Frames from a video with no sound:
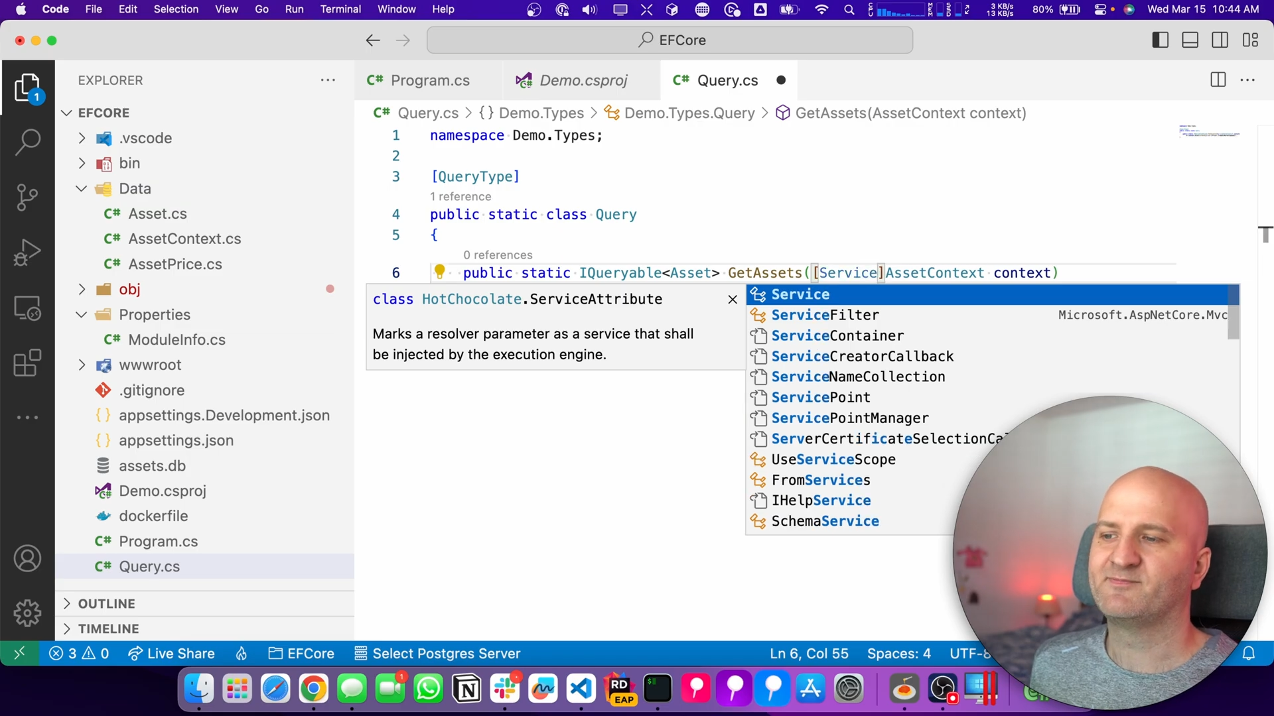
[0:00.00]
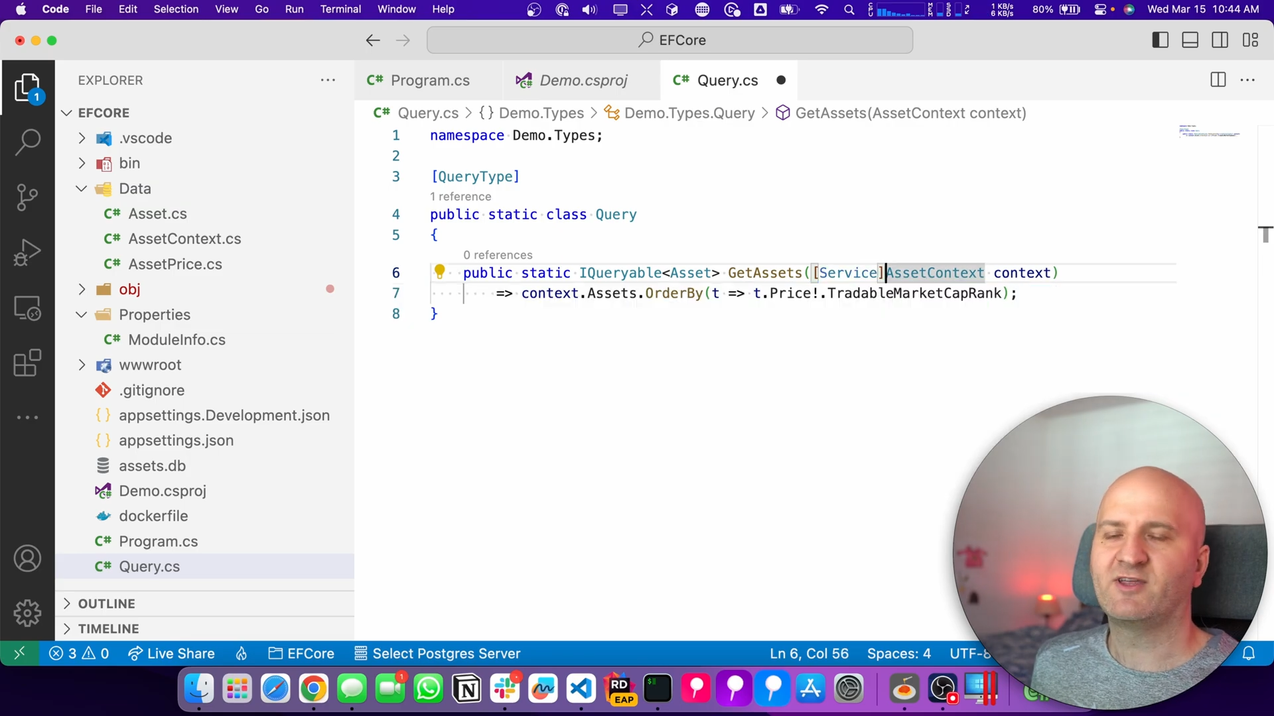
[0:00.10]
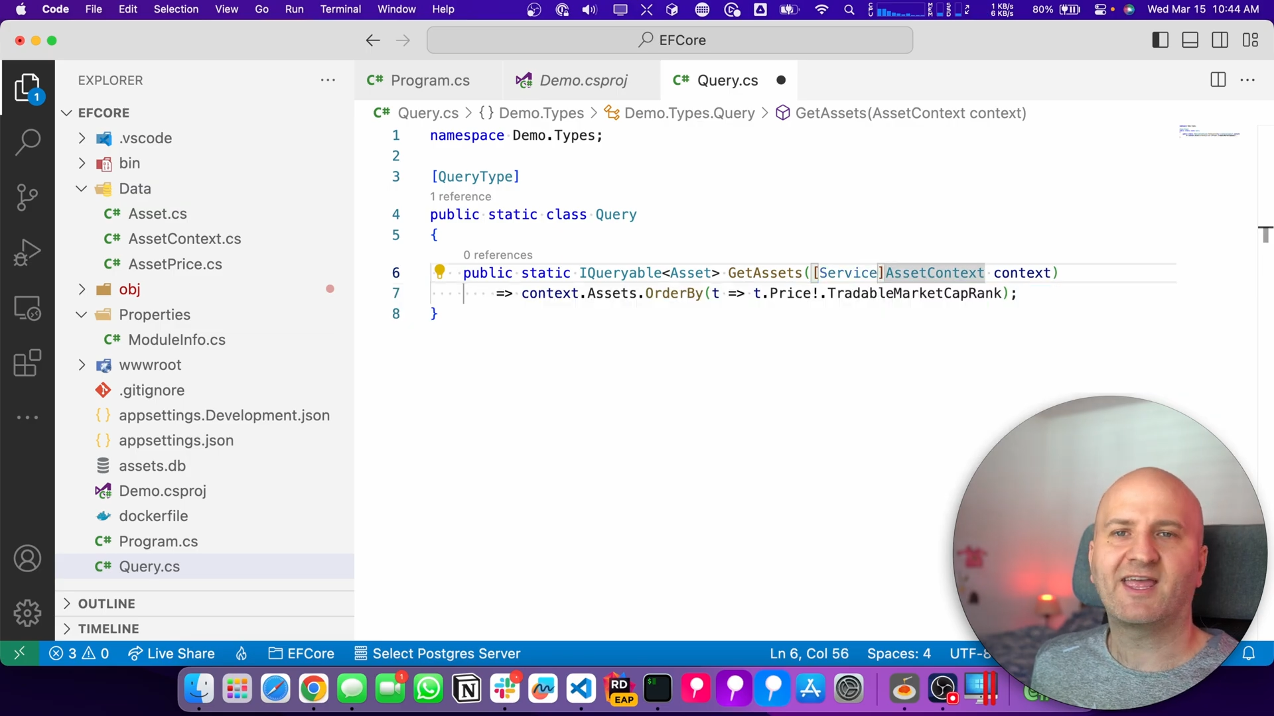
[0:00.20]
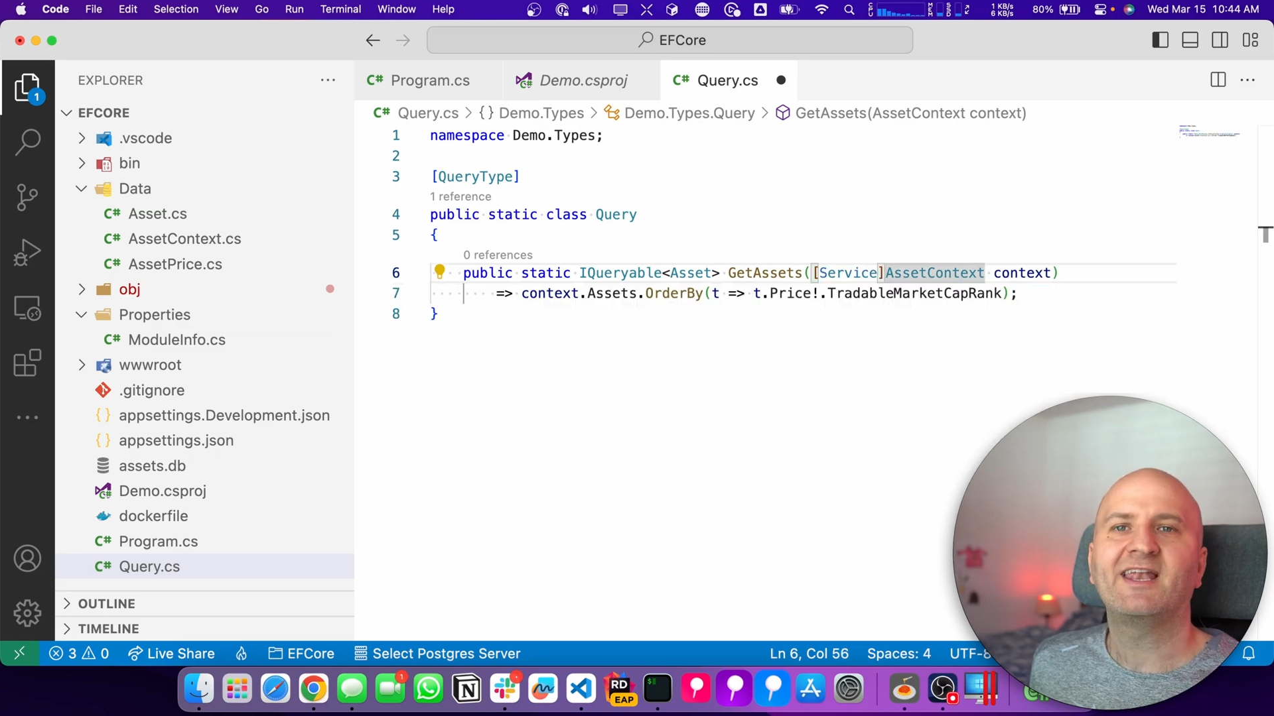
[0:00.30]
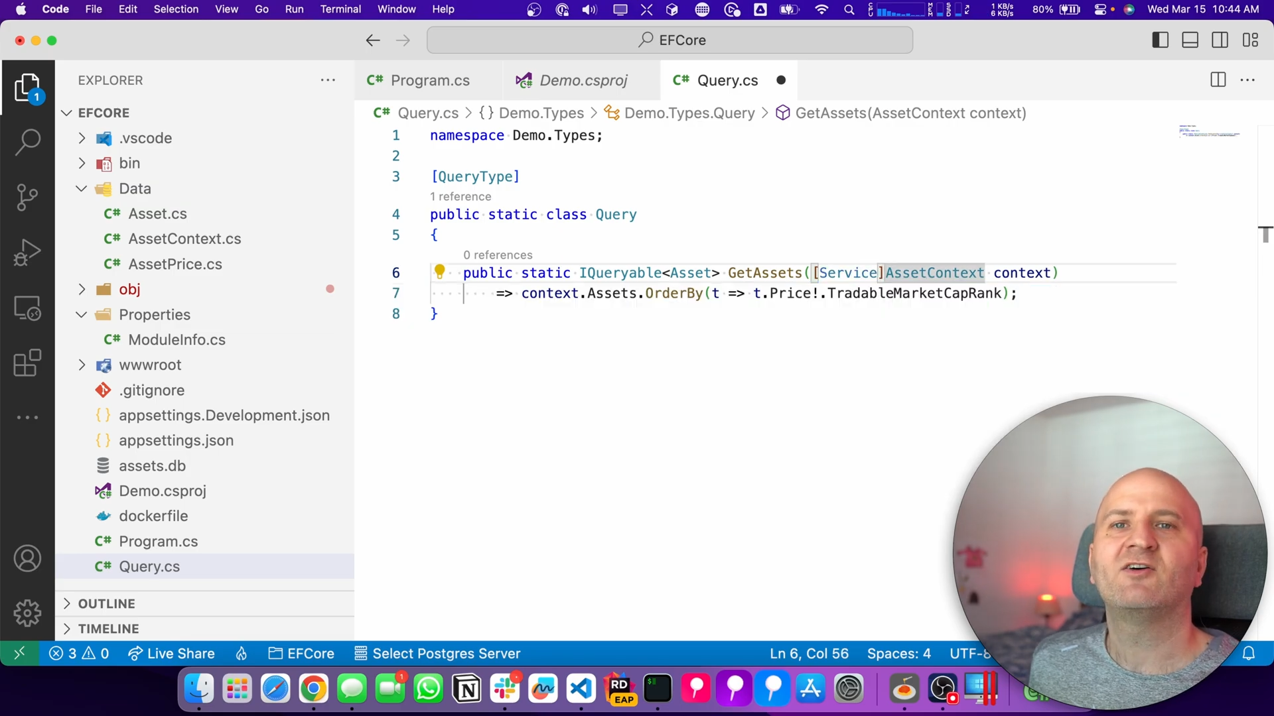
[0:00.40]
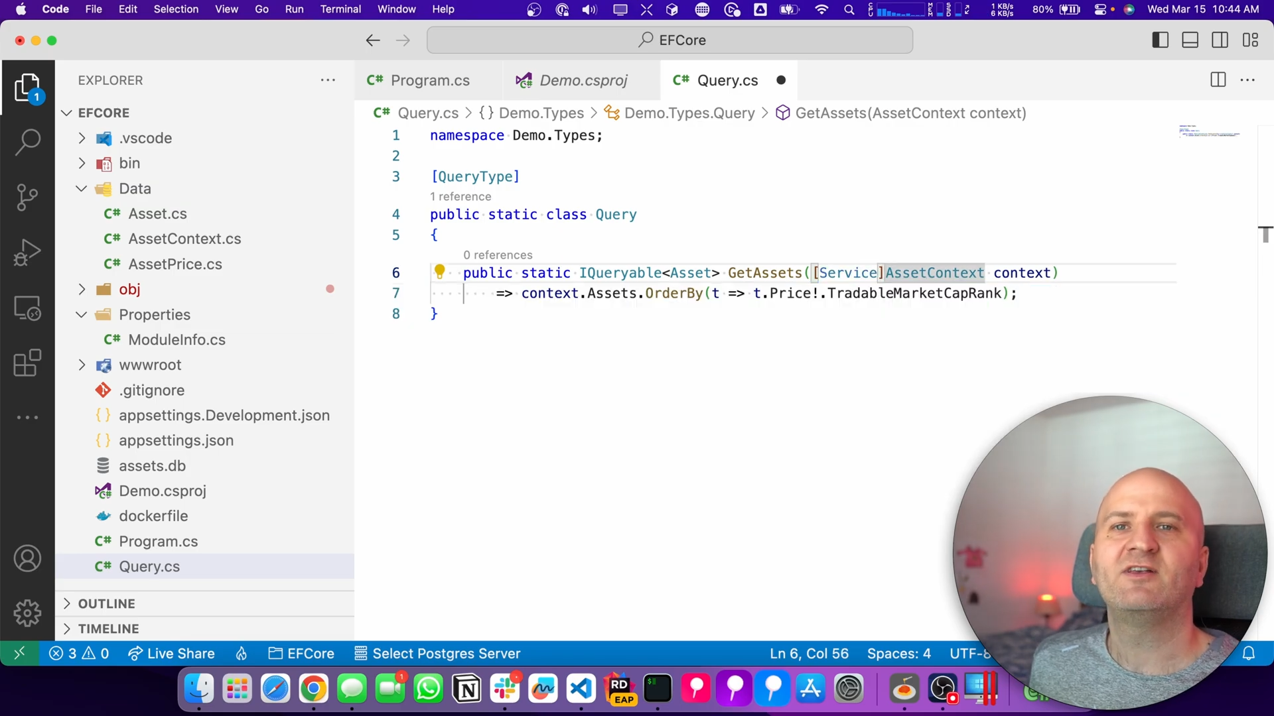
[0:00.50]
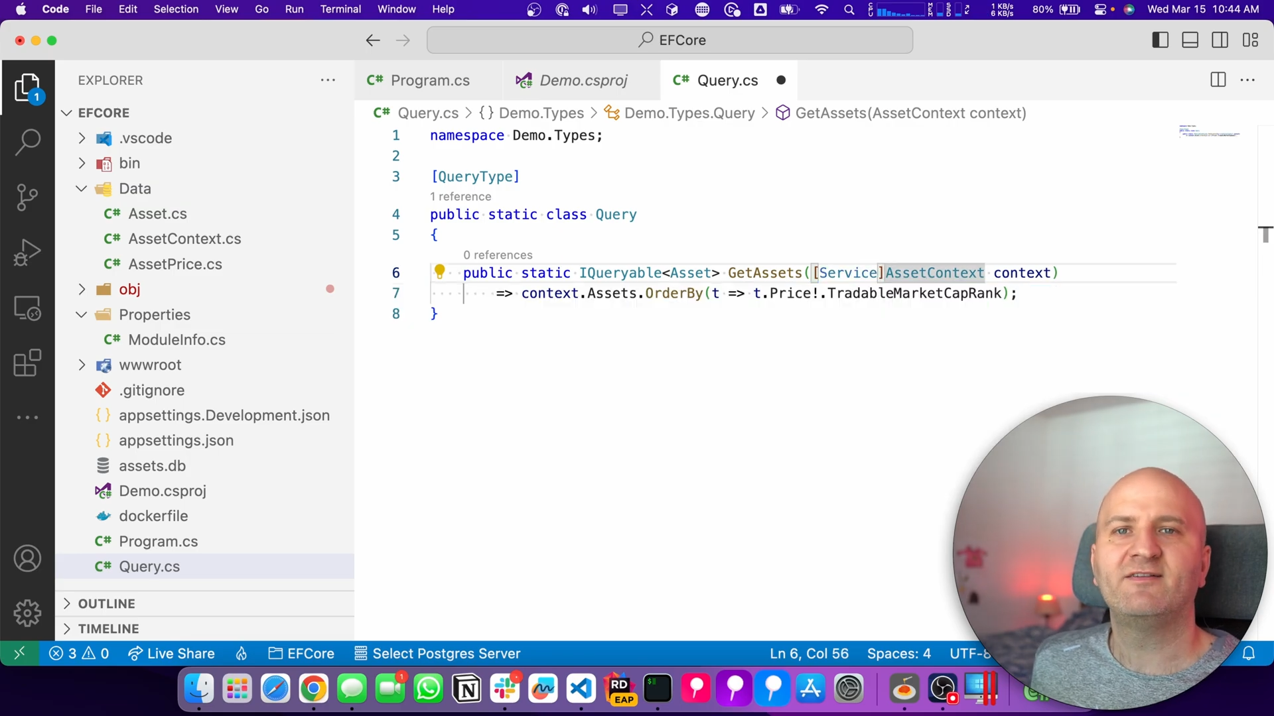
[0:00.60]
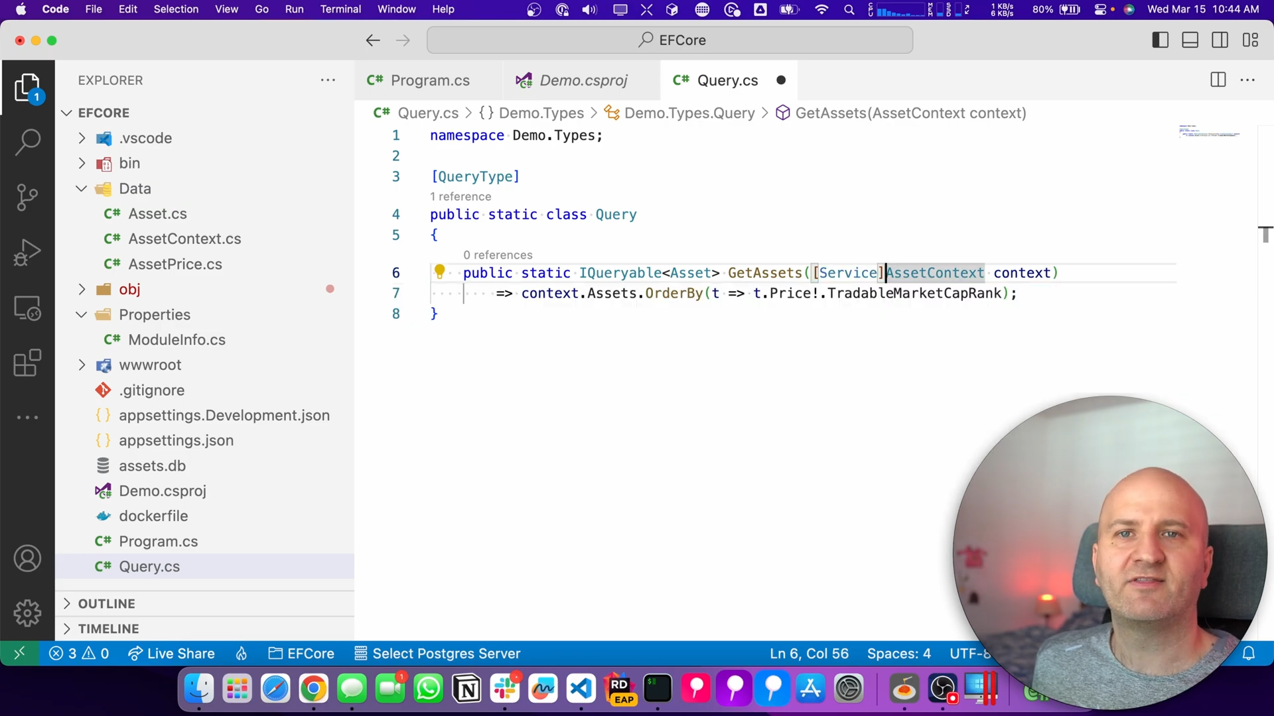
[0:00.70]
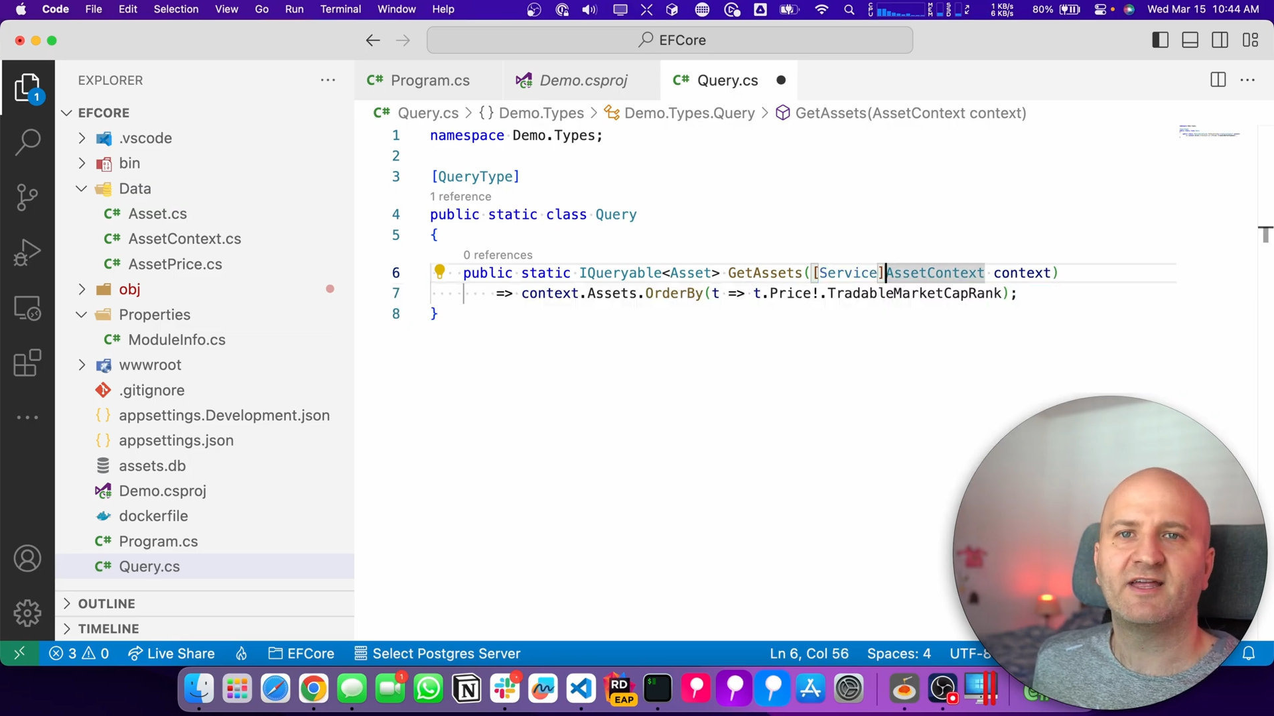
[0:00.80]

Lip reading: We can now leave